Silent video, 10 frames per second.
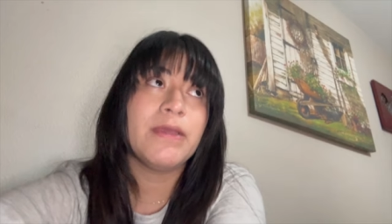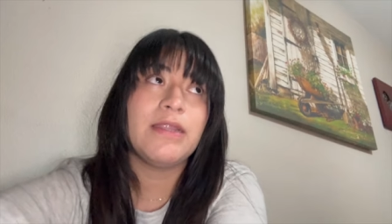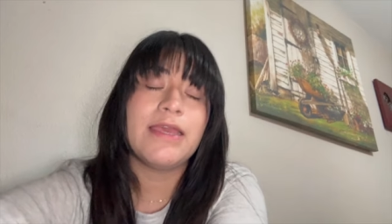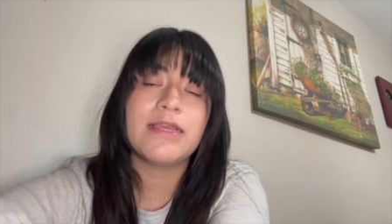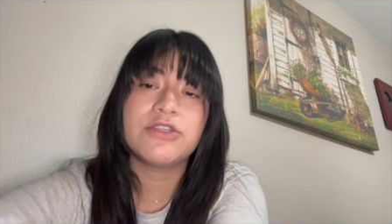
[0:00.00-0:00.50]

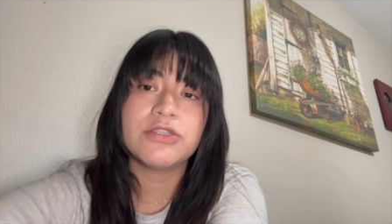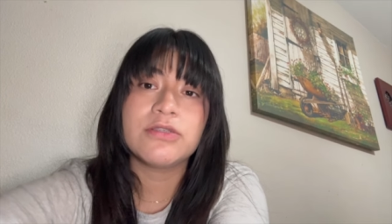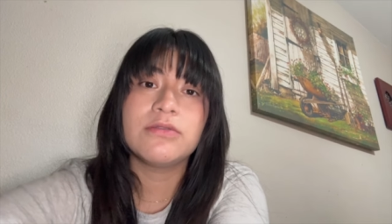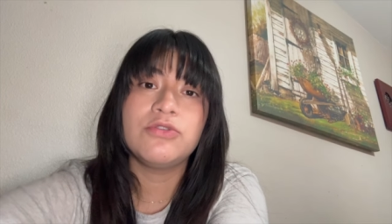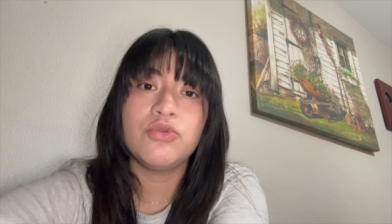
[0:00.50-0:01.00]
and like
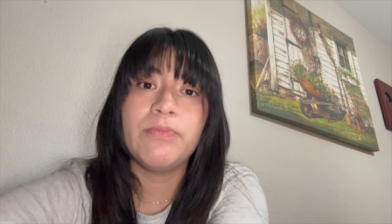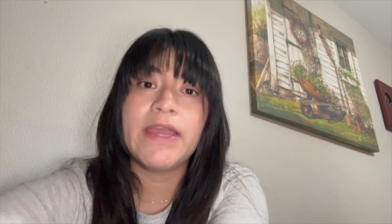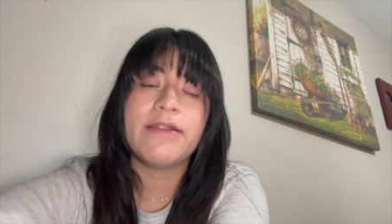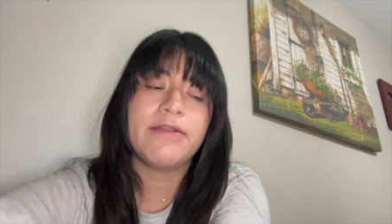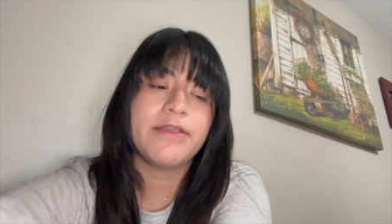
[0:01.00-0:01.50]
just do
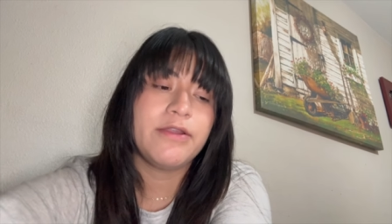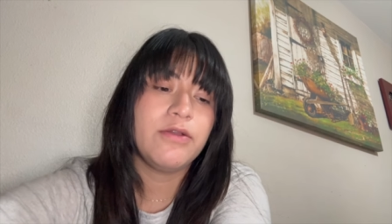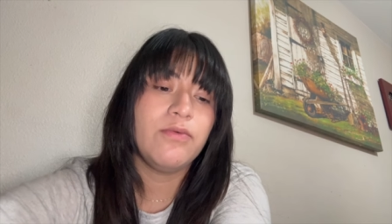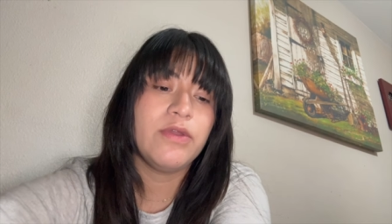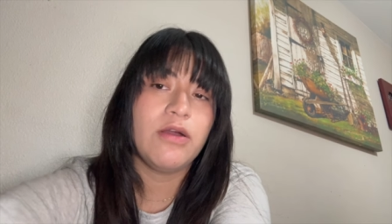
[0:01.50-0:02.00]
better, you
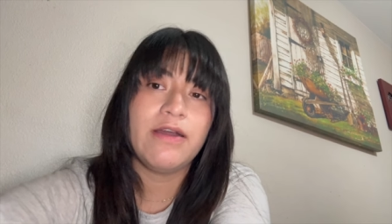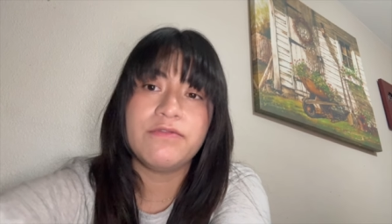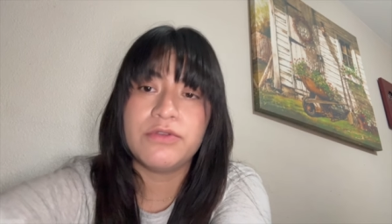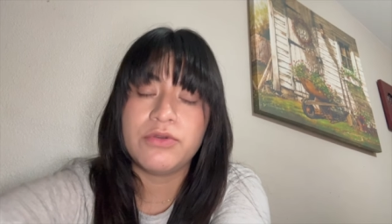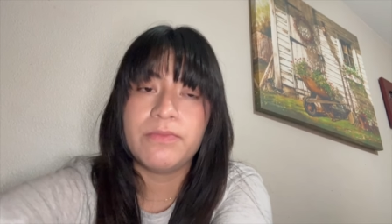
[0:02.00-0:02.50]
know? We all have
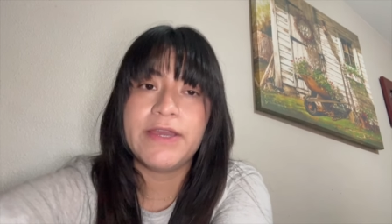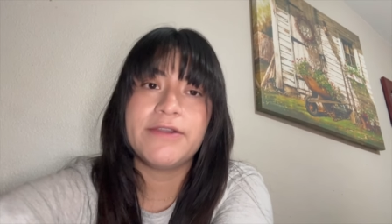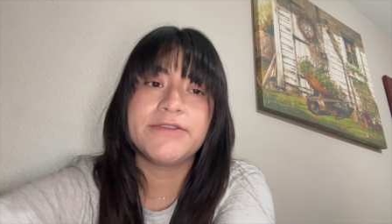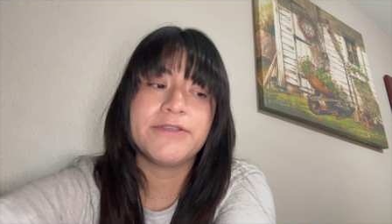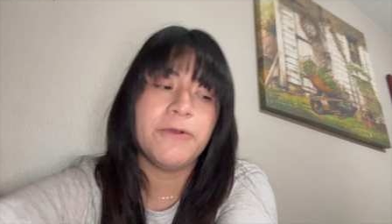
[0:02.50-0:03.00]
to do
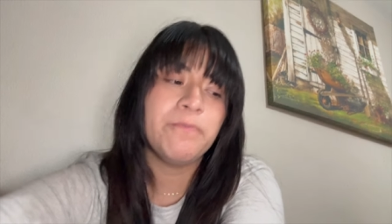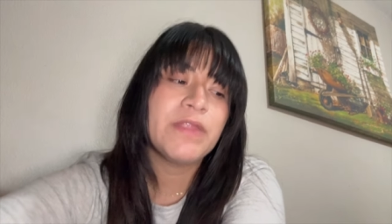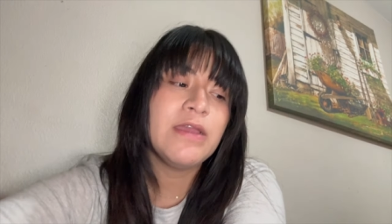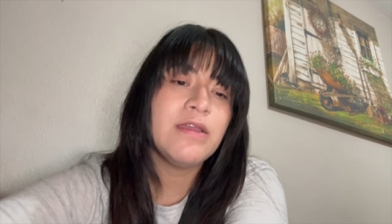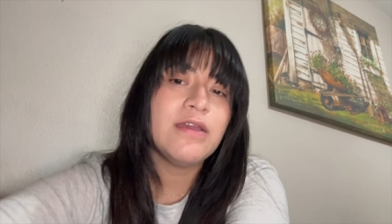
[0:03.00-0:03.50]
better. So
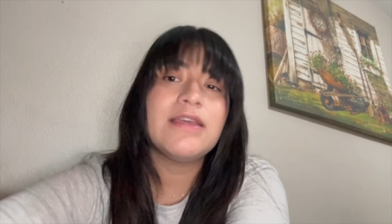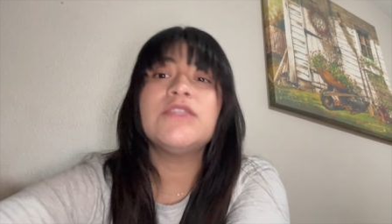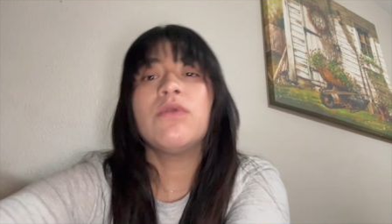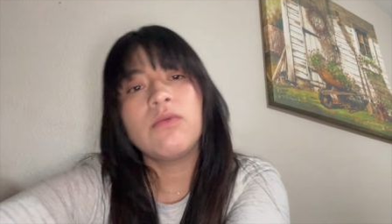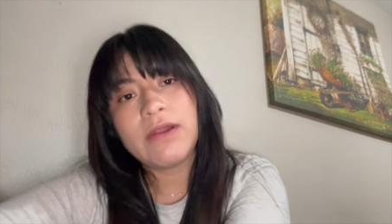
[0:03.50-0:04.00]
that's
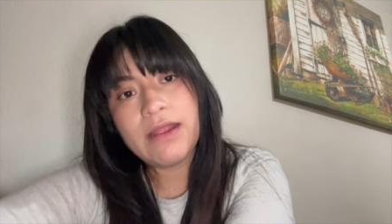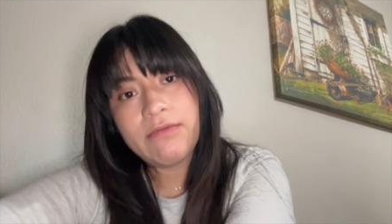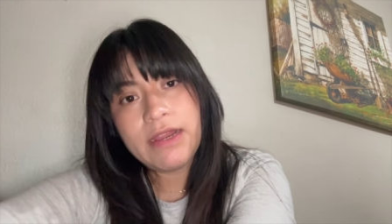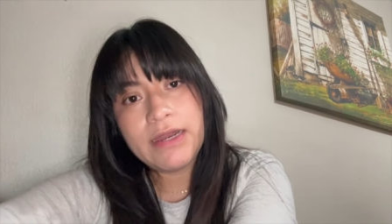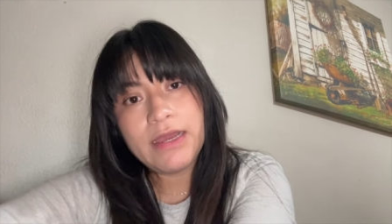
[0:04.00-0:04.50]
where we're at
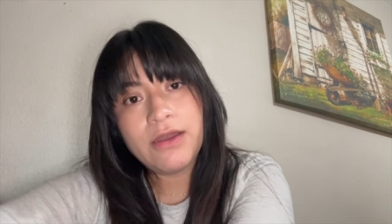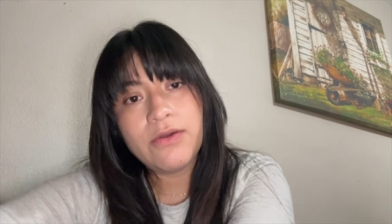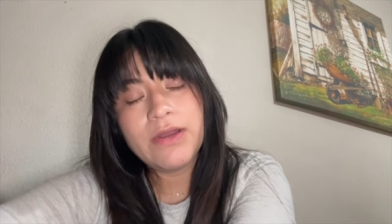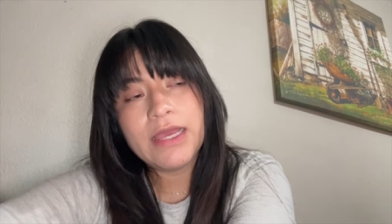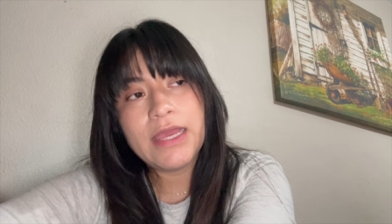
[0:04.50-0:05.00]
right
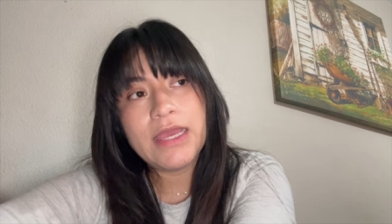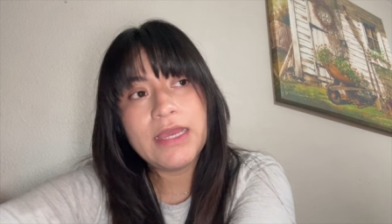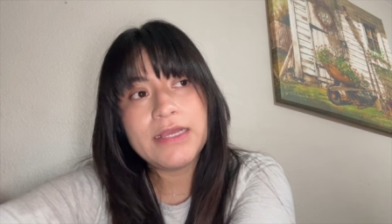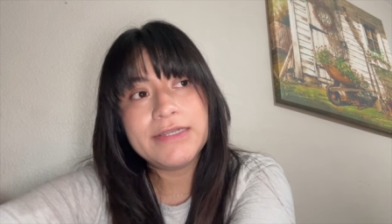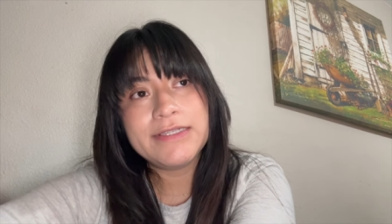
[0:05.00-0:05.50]
now.
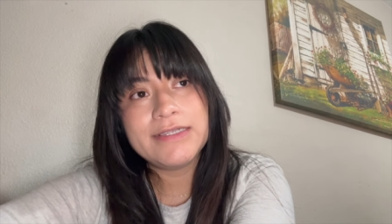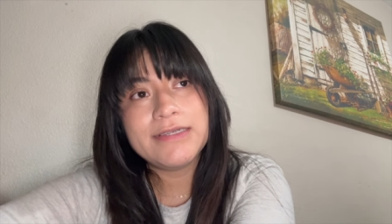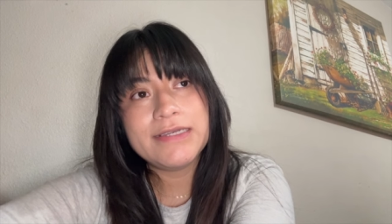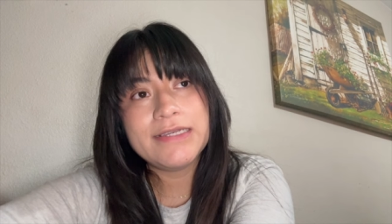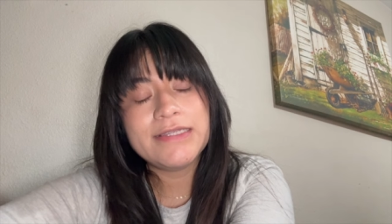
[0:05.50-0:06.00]
And
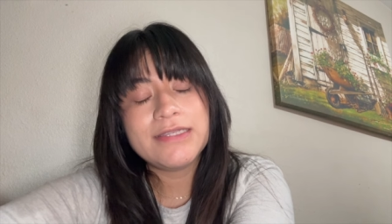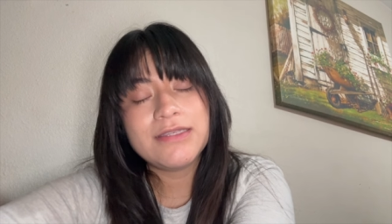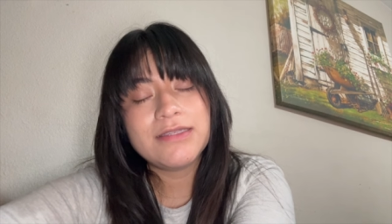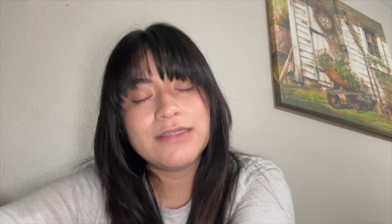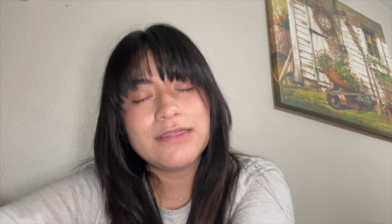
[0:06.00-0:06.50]

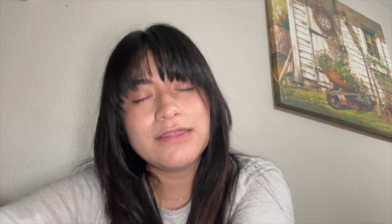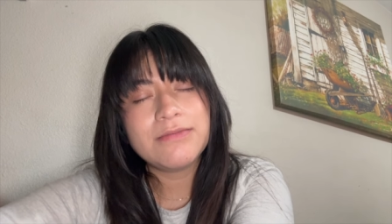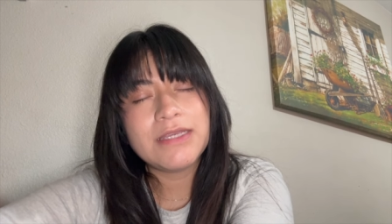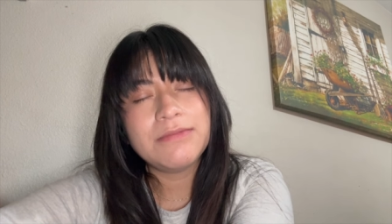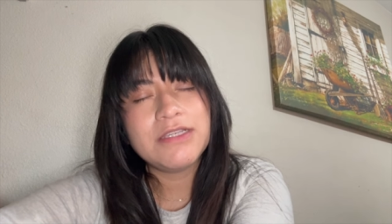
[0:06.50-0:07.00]
it's
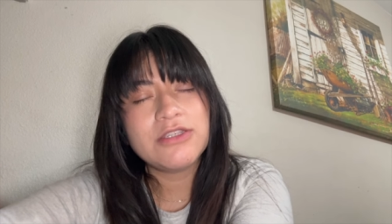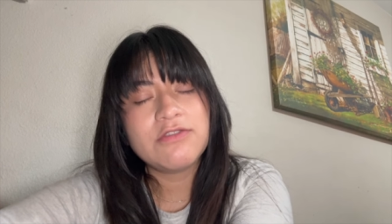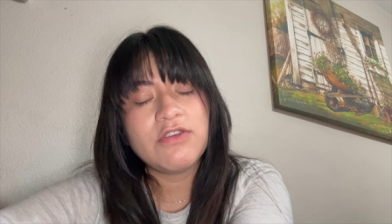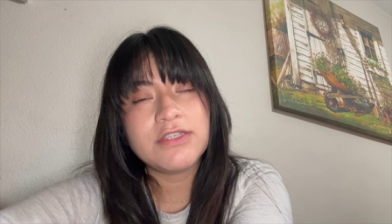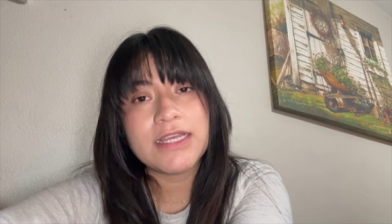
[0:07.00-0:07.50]
sometimes it just
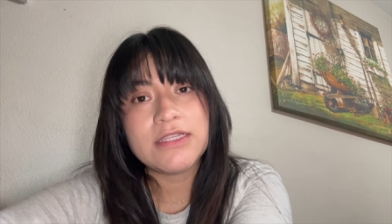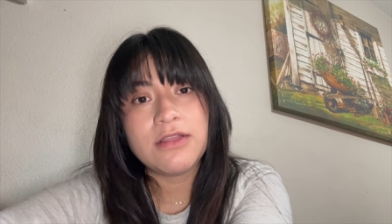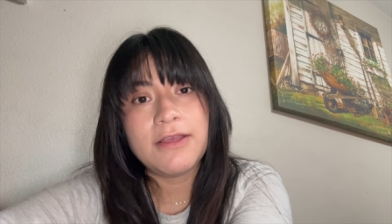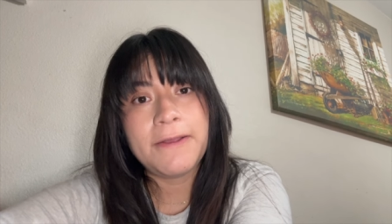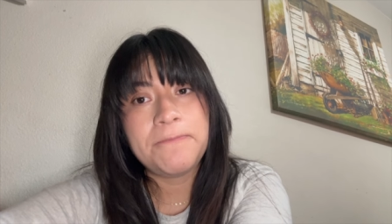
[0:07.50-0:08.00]
feels like it's a
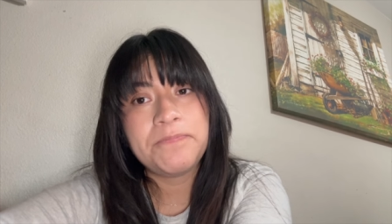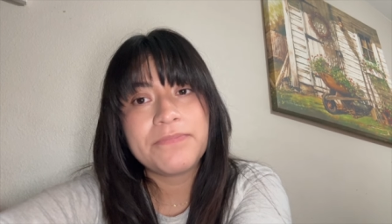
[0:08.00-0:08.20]
lot